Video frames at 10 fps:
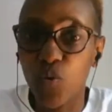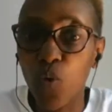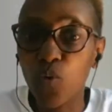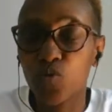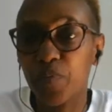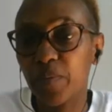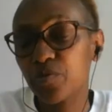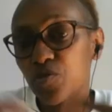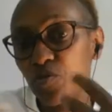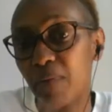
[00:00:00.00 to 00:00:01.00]
go to be
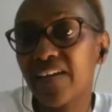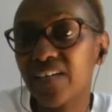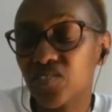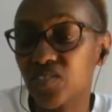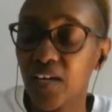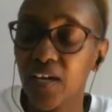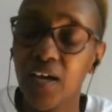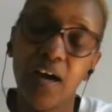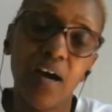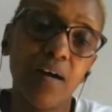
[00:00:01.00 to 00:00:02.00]
able to manage
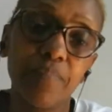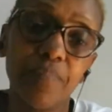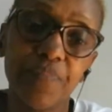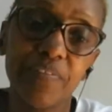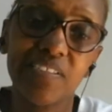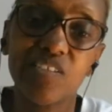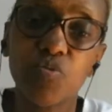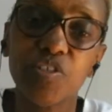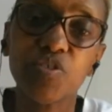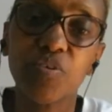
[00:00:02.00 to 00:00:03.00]
the
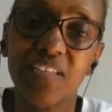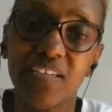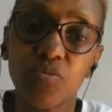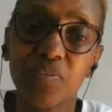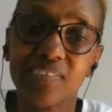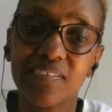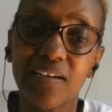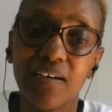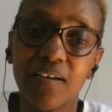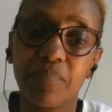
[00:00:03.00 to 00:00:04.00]
situation that was
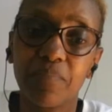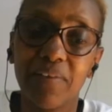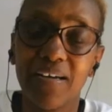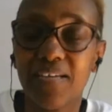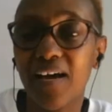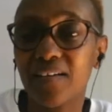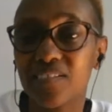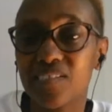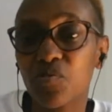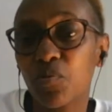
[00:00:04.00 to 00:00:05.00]
at
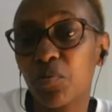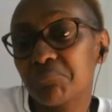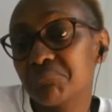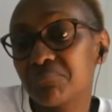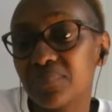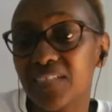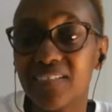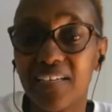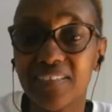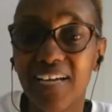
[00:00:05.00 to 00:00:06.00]
hand? So
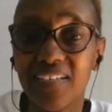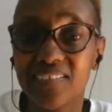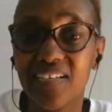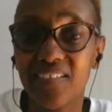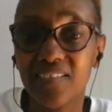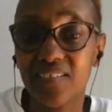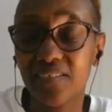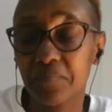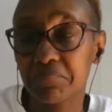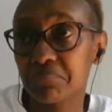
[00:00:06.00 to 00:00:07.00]
just like Dana said,
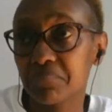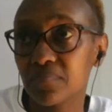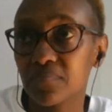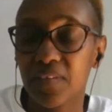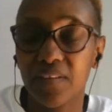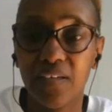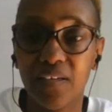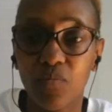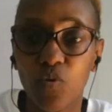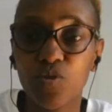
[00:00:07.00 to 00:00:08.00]

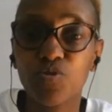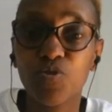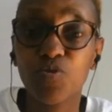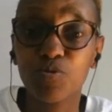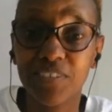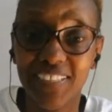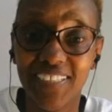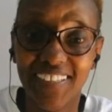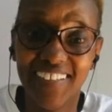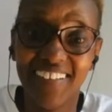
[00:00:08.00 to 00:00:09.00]
then what do you choose?
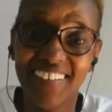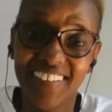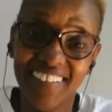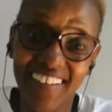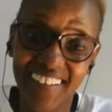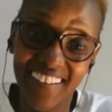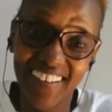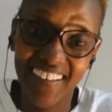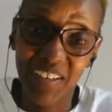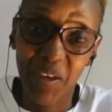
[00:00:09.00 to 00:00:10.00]

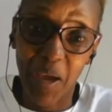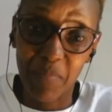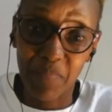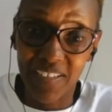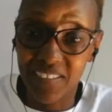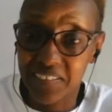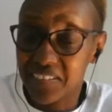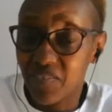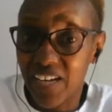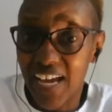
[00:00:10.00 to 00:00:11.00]
I mean,
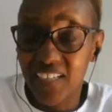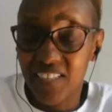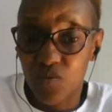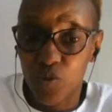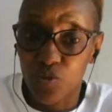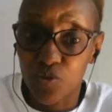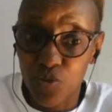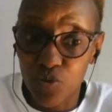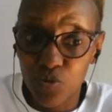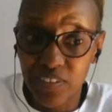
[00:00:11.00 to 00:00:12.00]
it's the reality. What do you
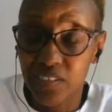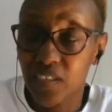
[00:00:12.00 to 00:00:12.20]
choose?